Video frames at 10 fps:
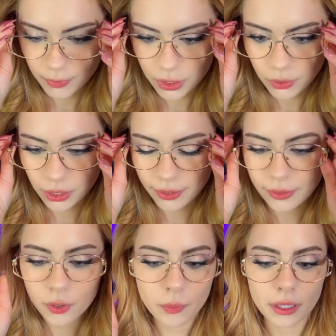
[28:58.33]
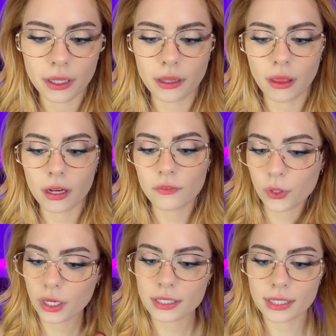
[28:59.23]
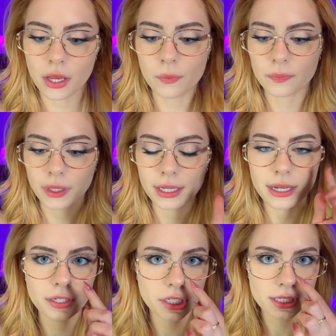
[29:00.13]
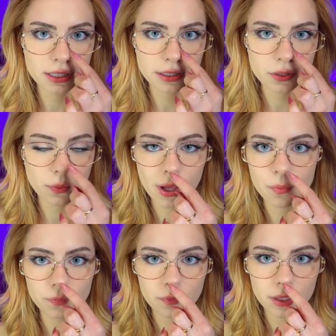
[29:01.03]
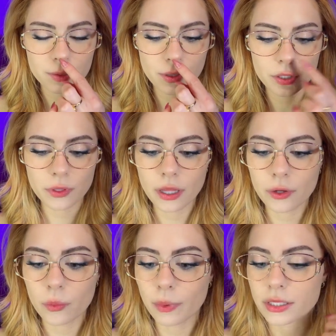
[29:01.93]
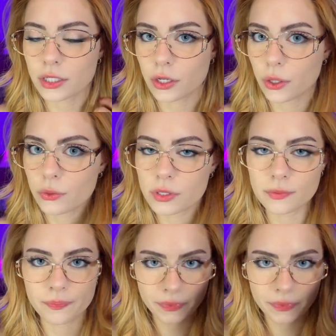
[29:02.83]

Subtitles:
Doing a little bit like that. If you can tell, it actually sits well, especially with the little button nose.